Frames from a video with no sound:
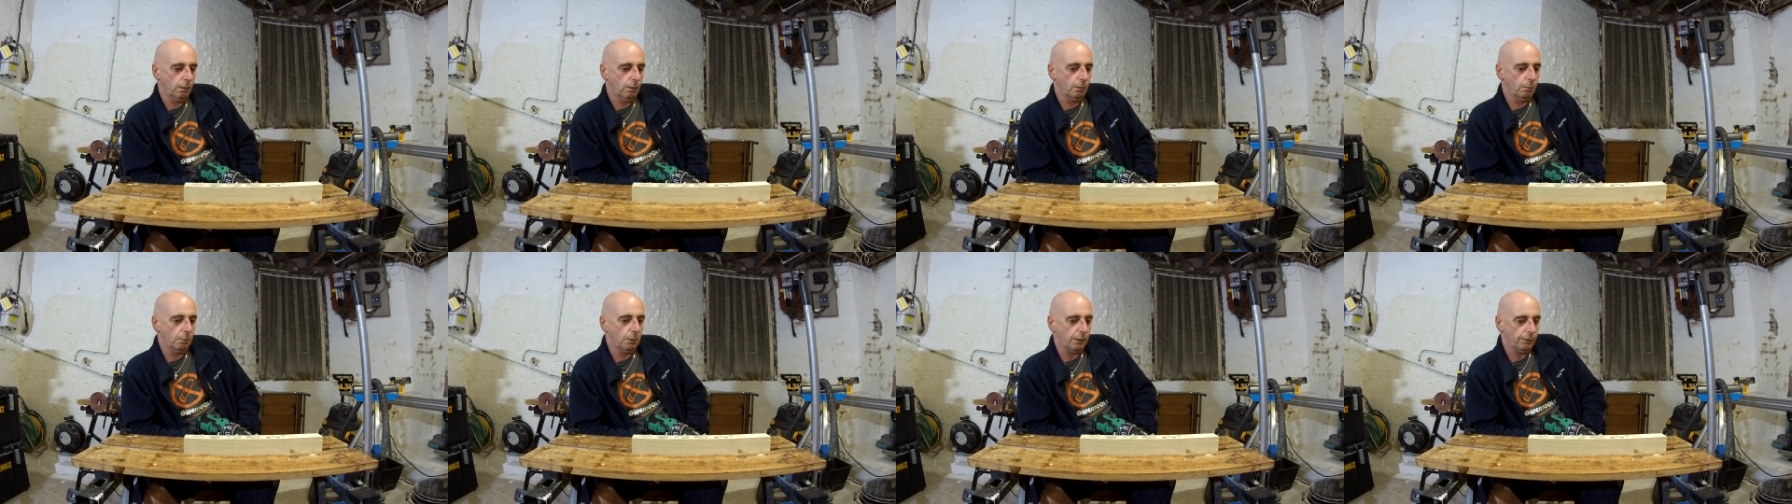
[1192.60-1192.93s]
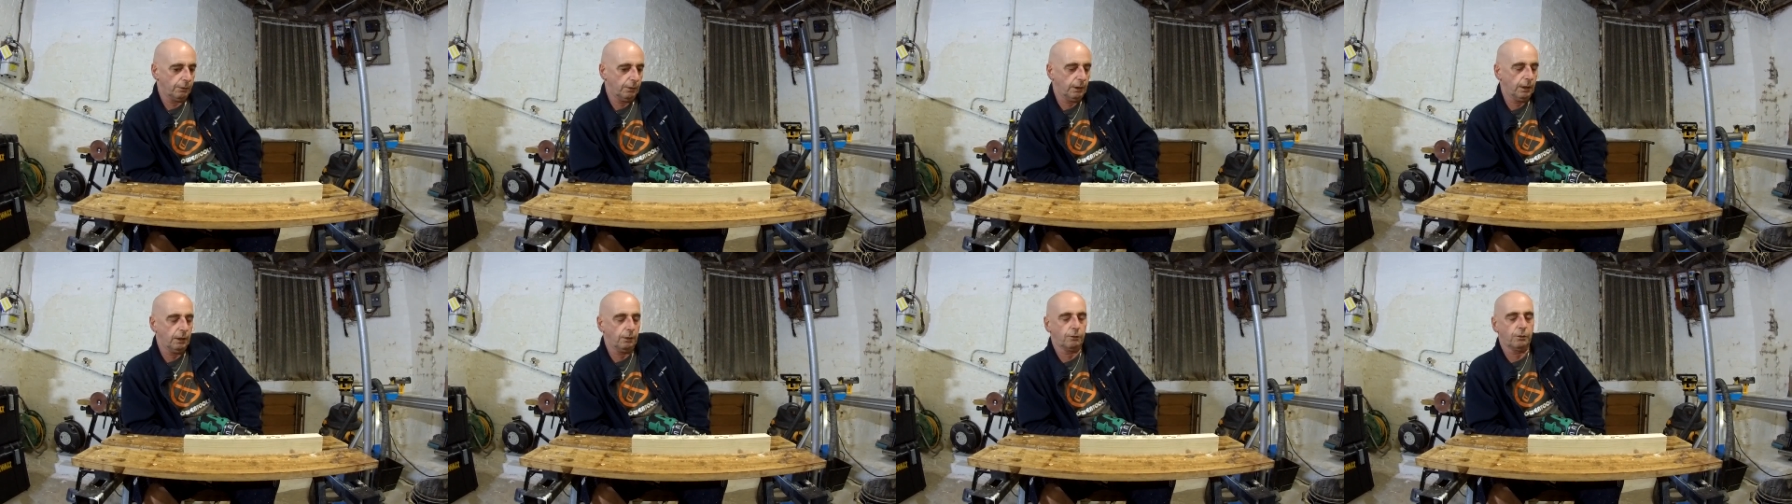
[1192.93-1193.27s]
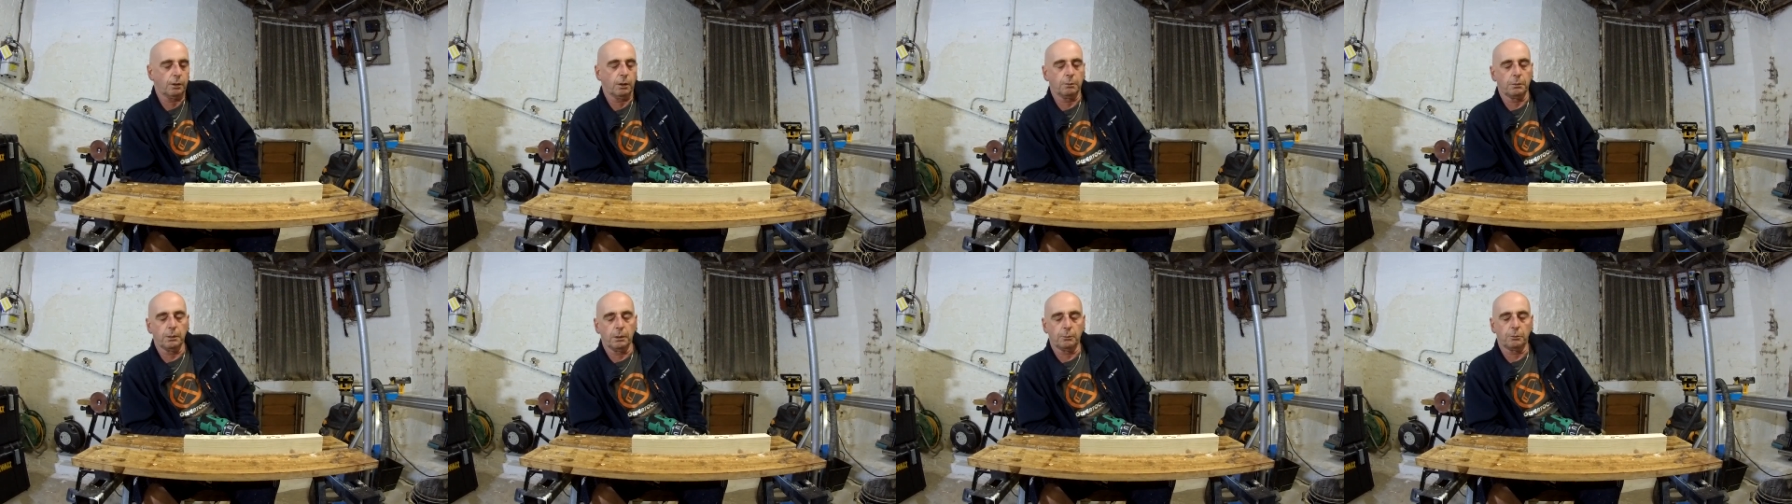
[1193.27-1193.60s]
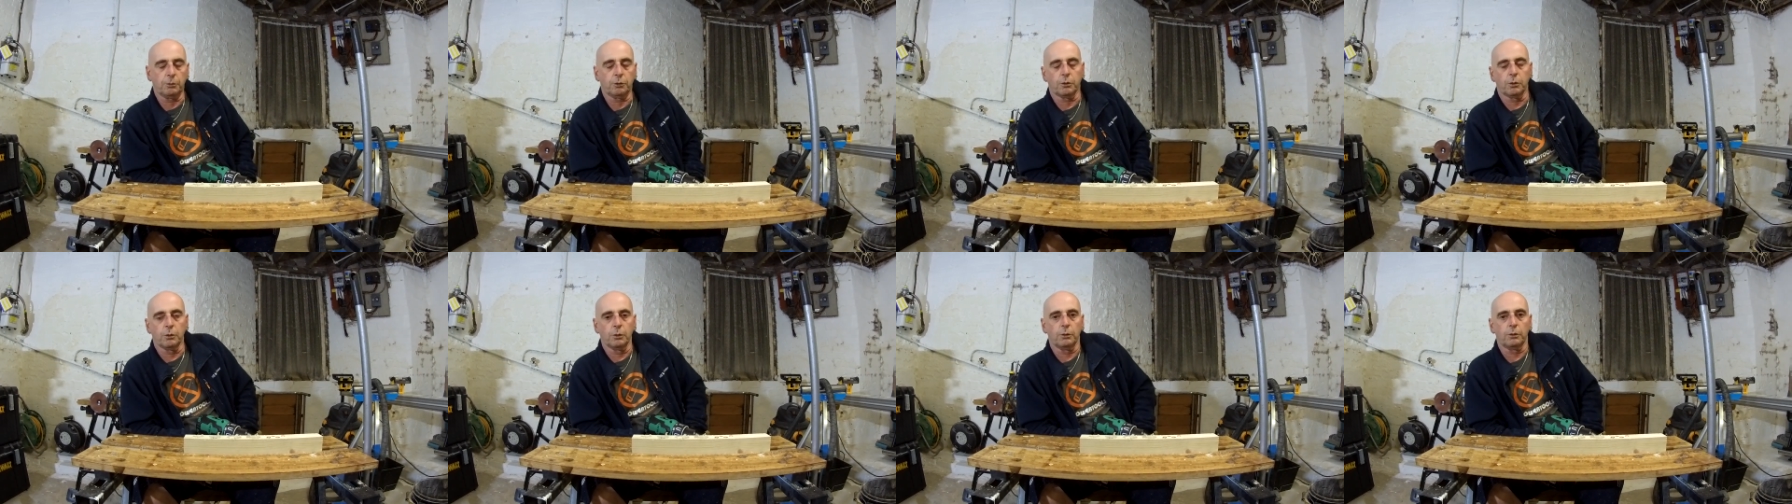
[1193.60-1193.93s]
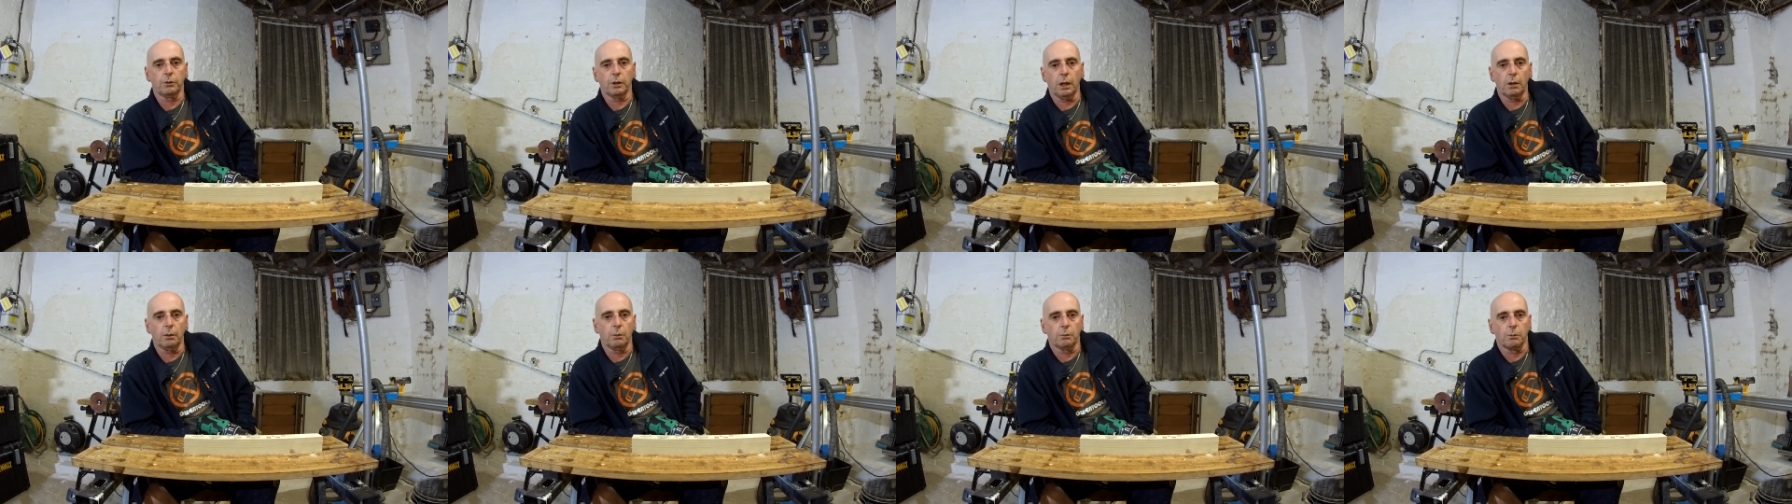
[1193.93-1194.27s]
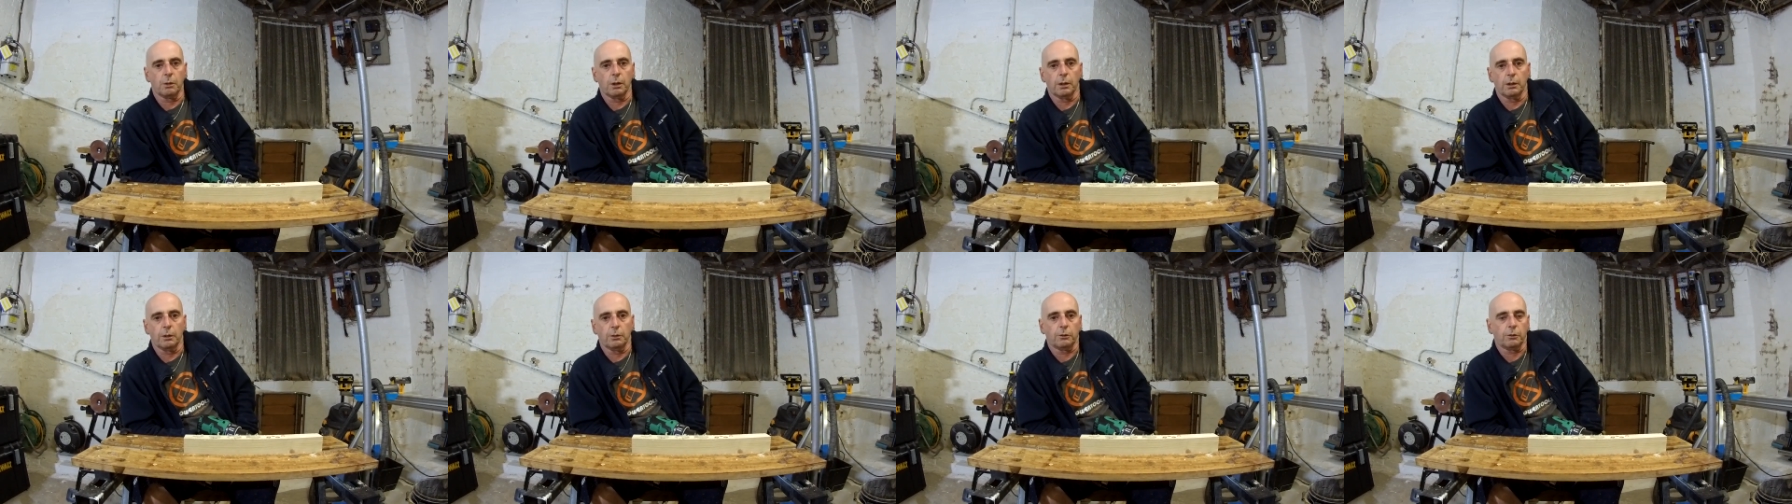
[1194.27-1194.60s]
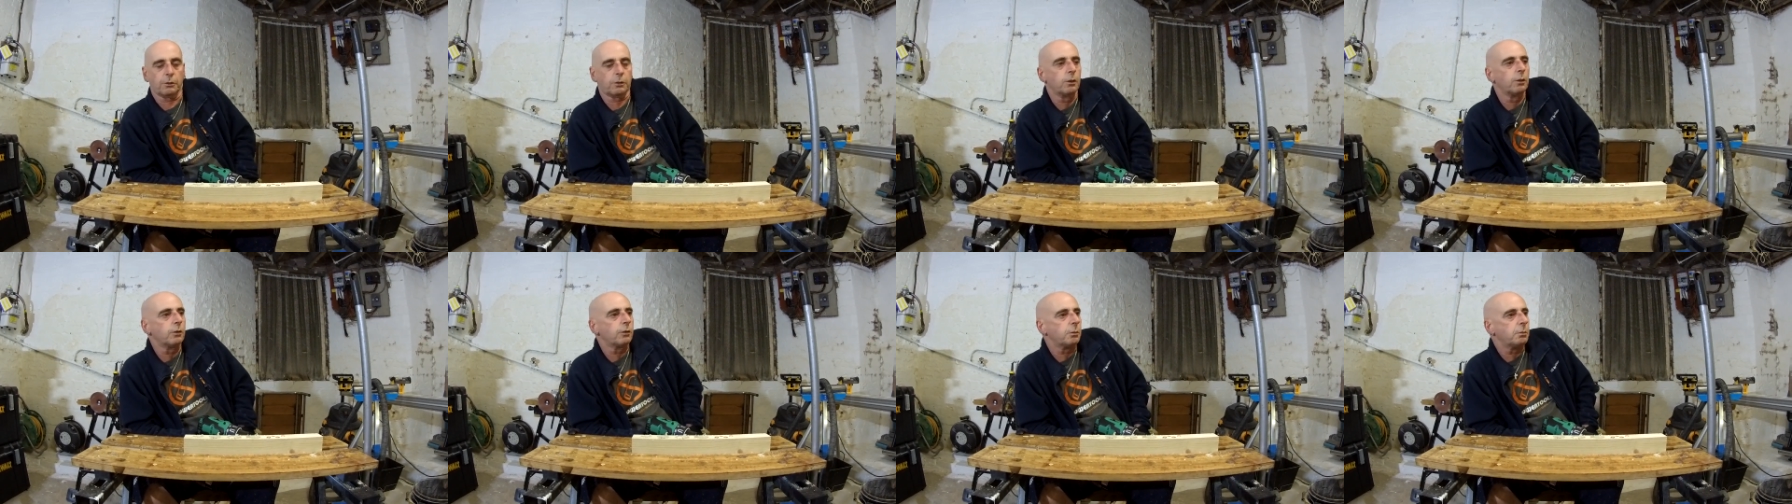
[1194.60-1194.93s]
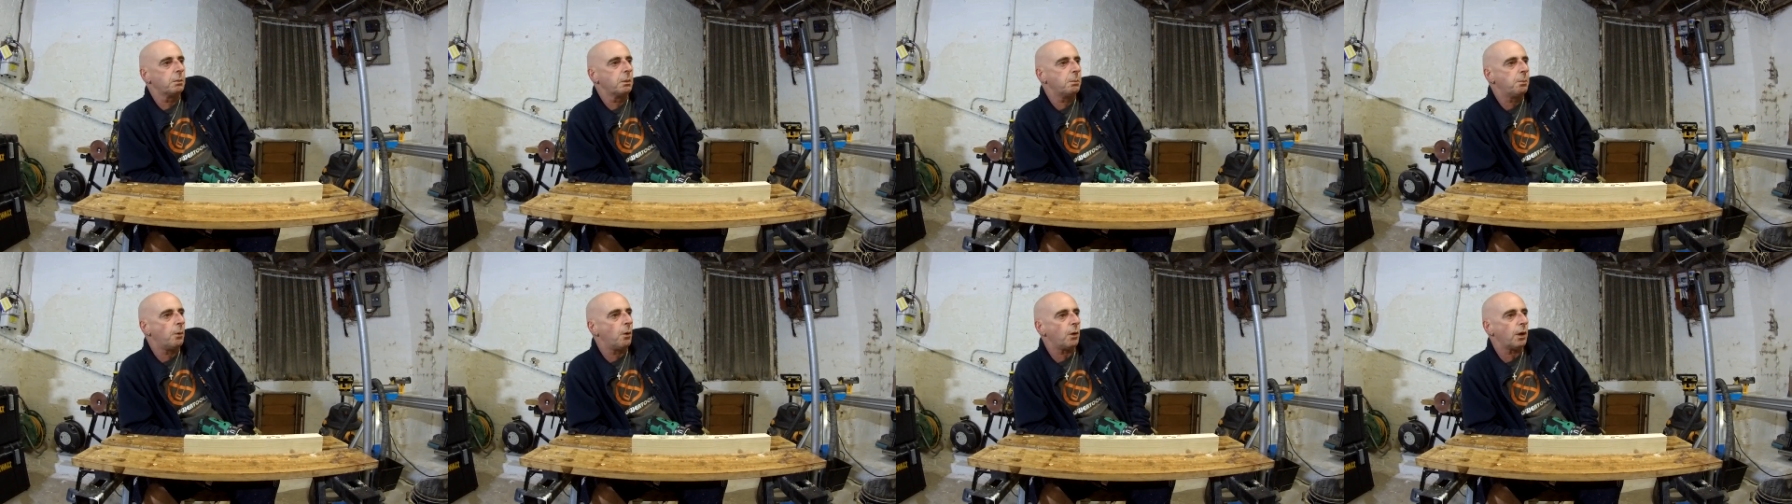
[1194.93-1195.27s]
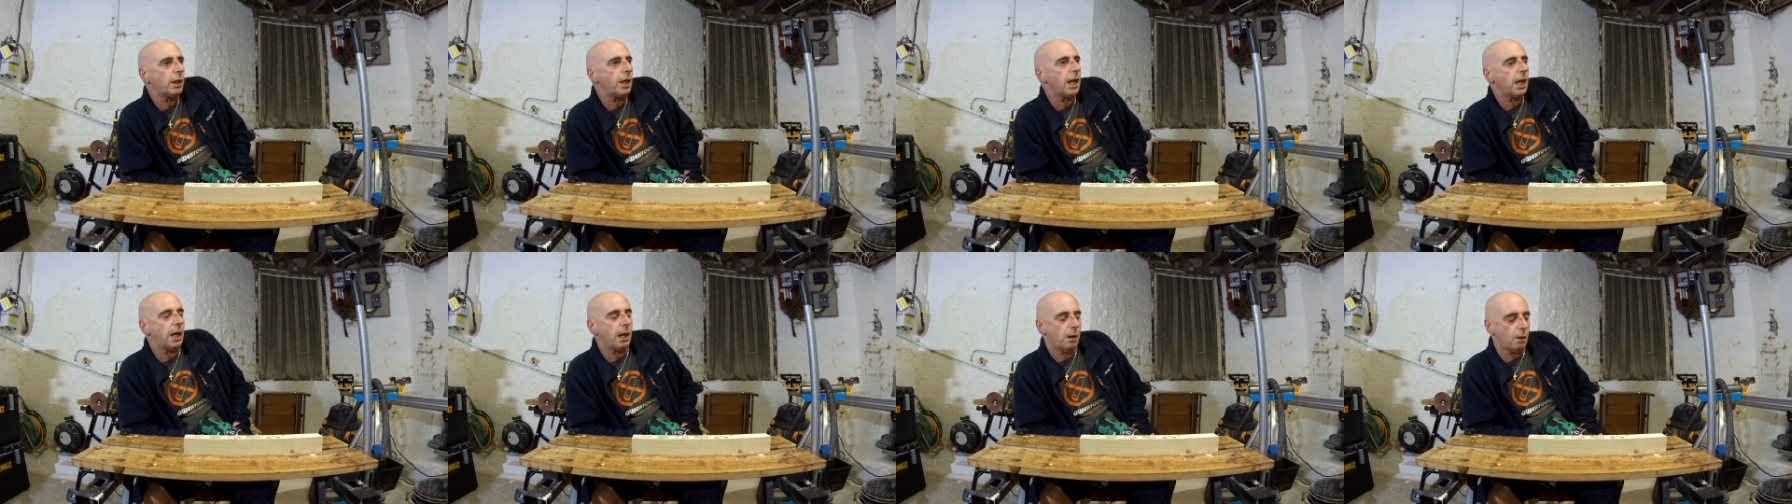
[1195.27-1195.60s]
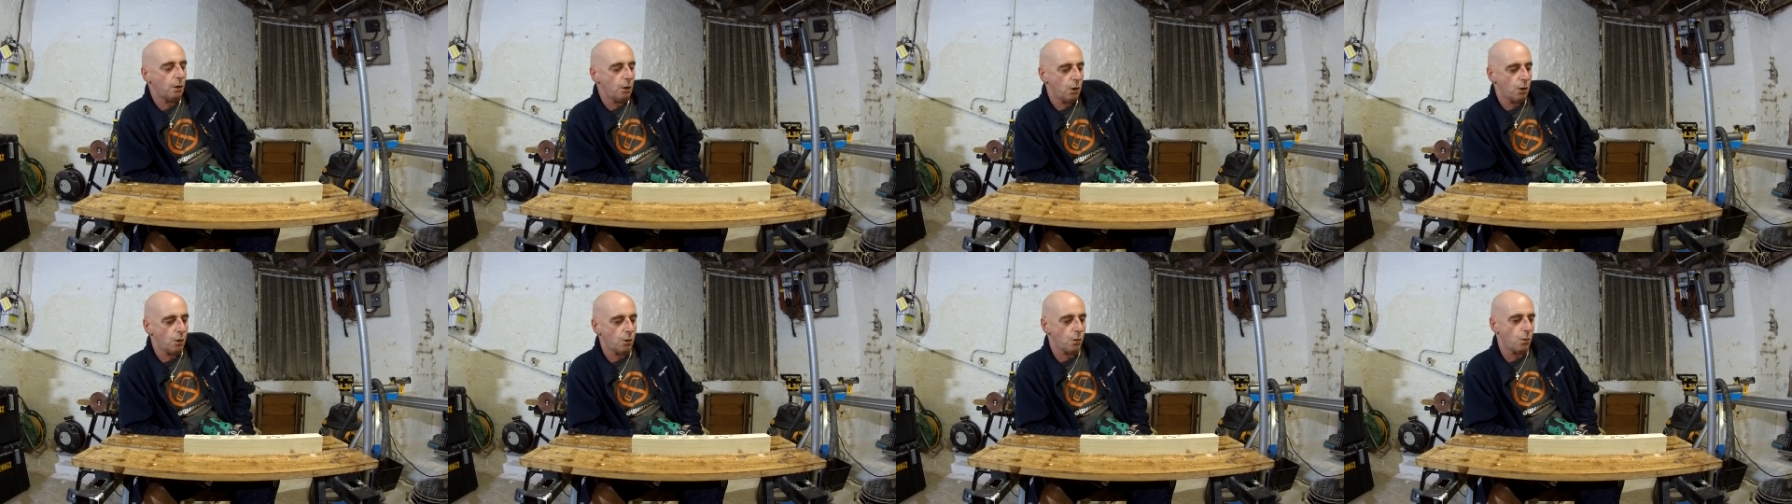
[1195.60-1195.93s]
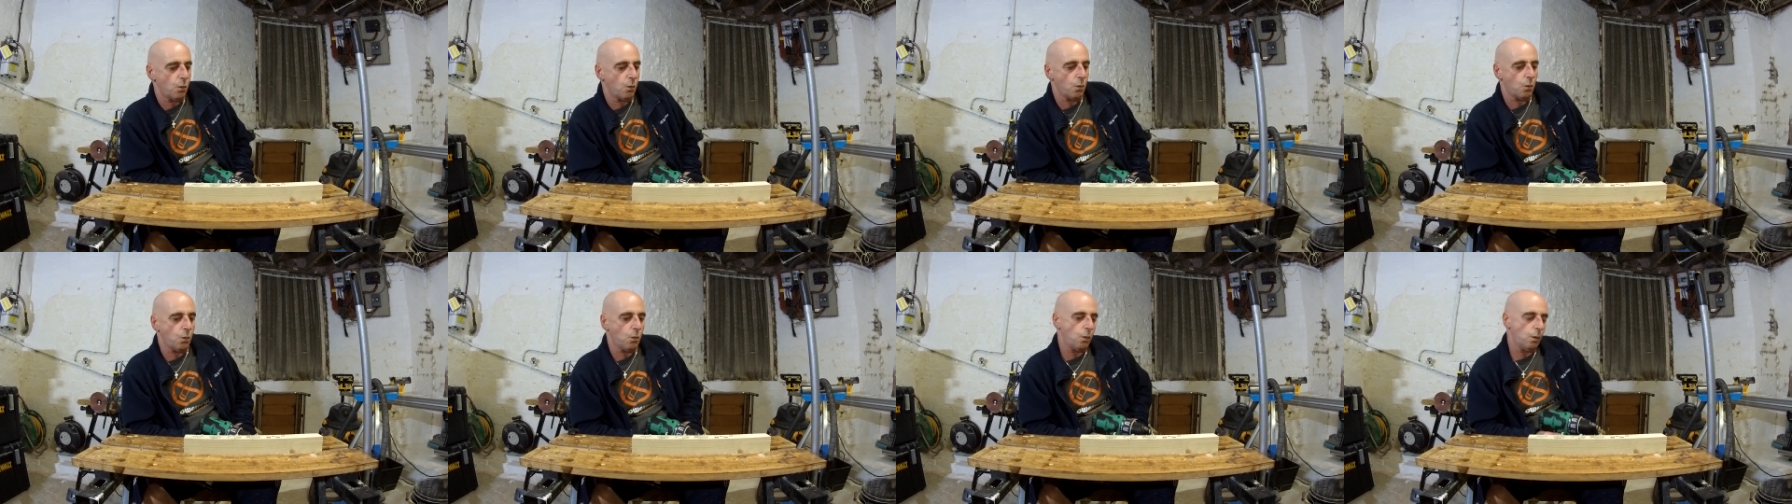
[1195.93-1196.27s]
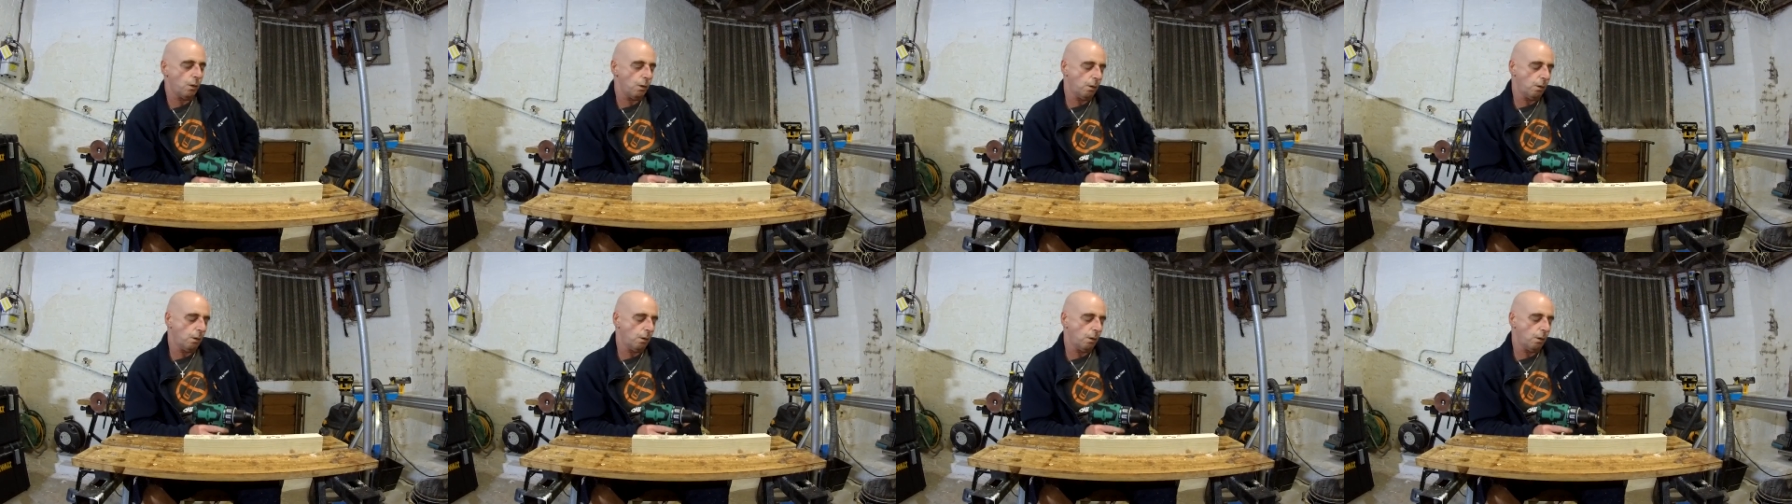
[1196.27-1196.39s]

I'm going to have to take some of them screws out and run out of screws in my pocket. Oh.